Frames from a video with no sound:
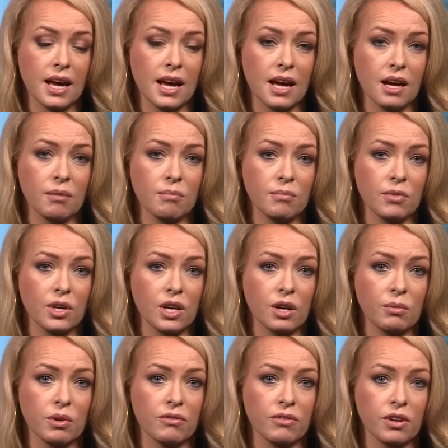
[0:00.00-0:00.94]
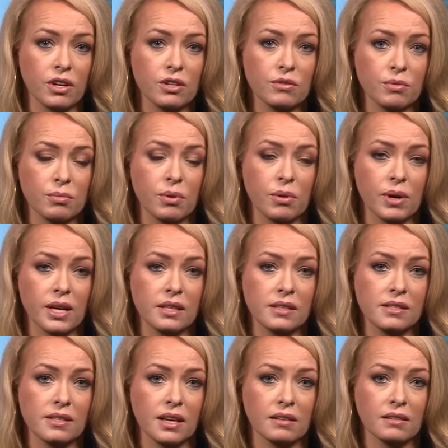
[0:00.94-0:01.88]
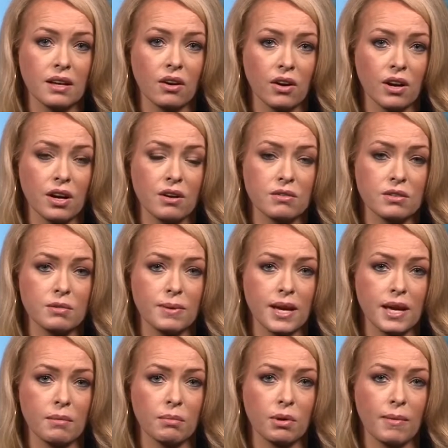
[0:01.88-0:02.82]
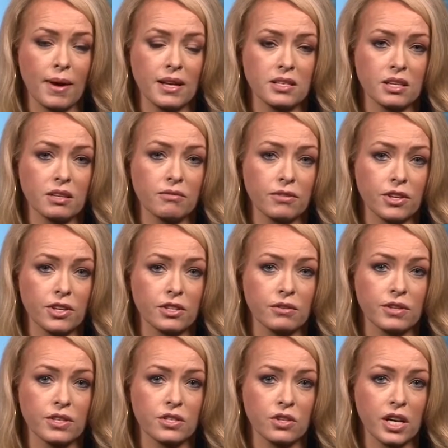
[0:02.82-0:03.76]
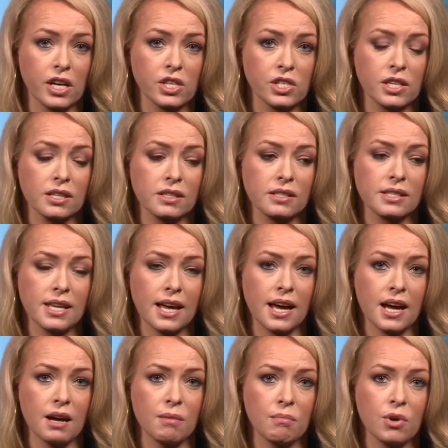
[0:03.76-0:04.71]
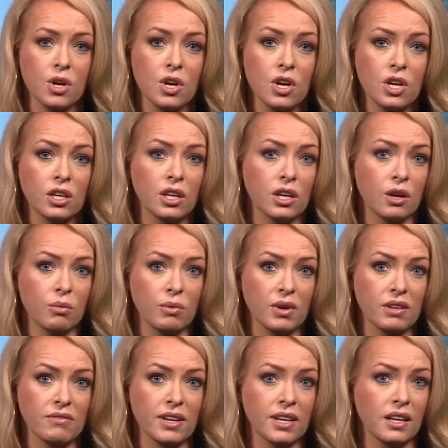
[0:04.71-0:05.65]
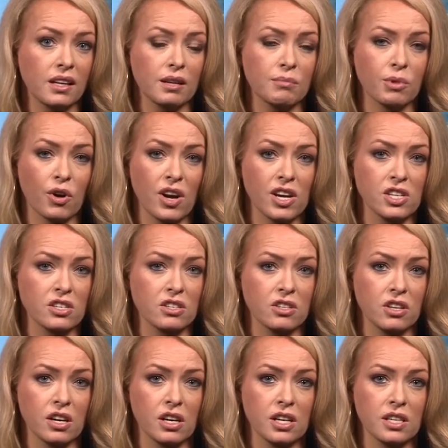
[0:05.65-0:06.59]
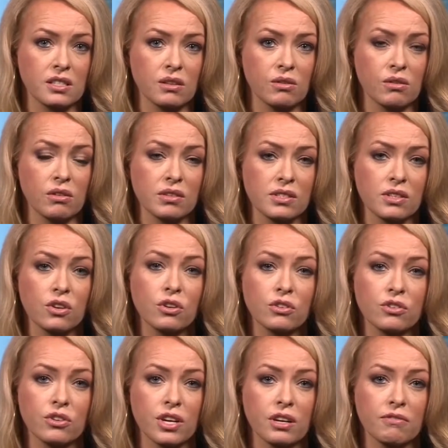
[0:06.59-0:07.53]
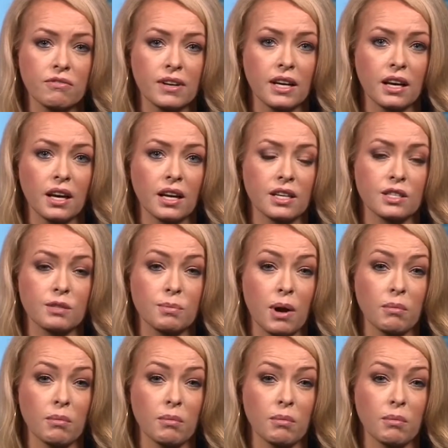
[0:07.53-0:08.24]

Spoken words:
We know we've heard reports that they are going to be implementing further restrictions. You know, we feel immigration attorneys across the country feel like it's